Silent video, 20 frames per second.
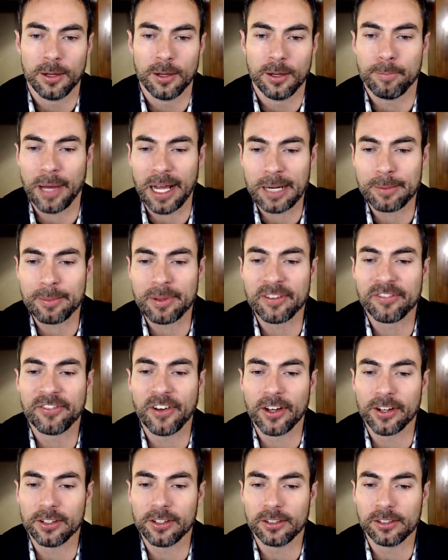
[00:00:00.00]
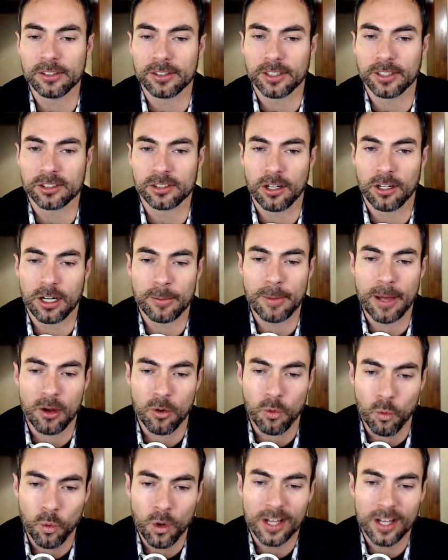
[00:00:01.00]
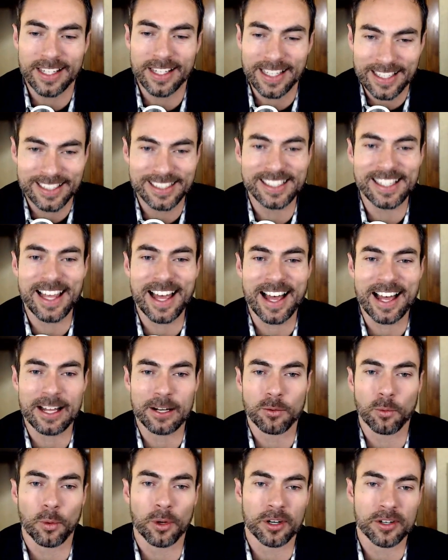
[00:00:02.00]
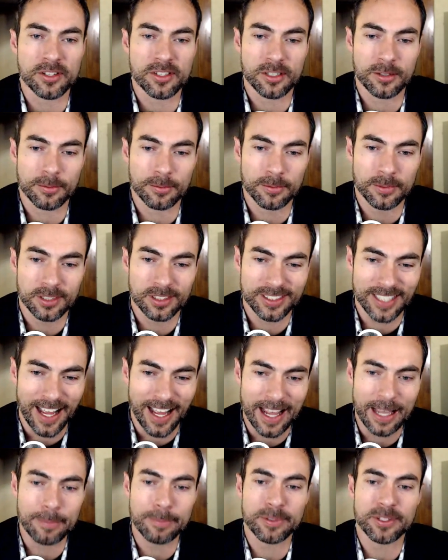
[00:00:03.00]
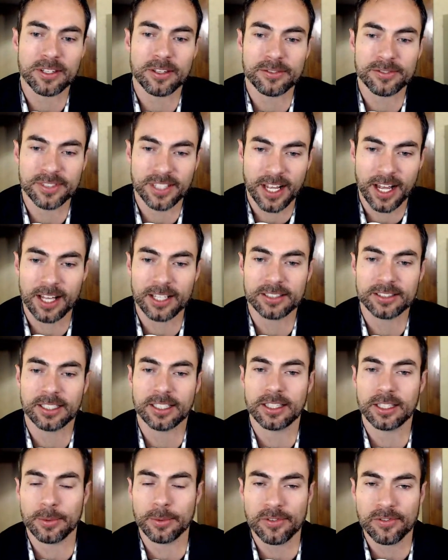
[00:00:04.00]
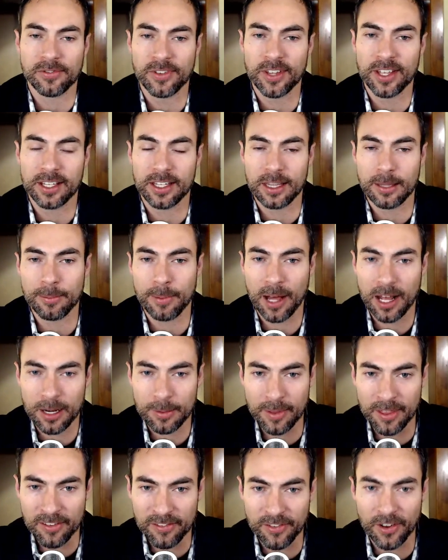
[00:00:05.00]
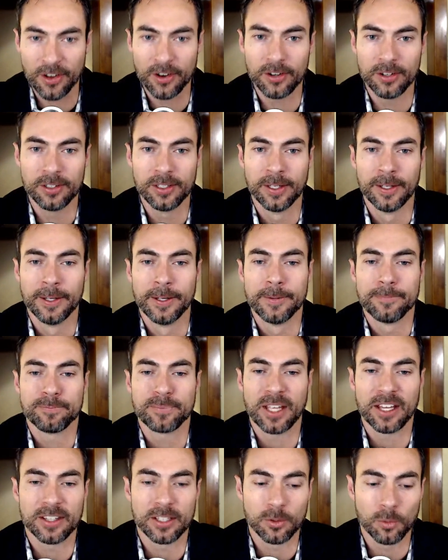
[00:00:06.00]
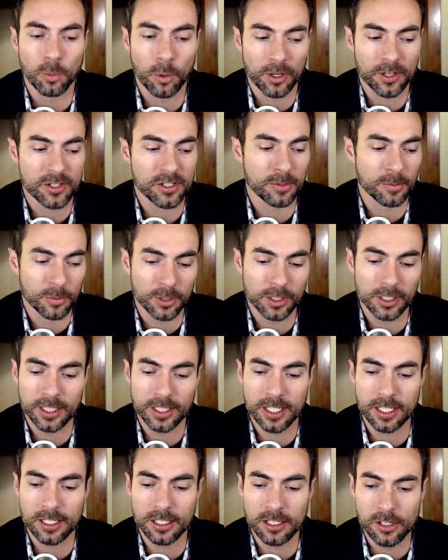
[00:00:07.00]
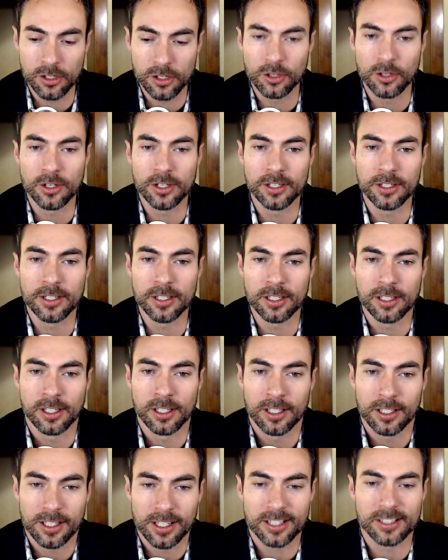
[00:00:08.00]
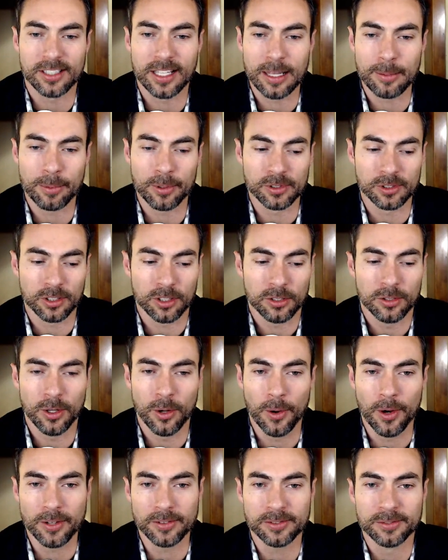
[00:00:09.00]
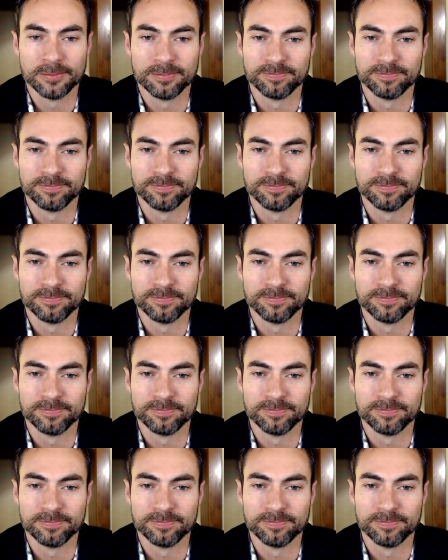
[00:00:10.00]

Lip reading: bottom of the funnel, let's talk about what is that? What are some types of content that would fit in the bottom of the funnel? And then what are some really good examples that you know of?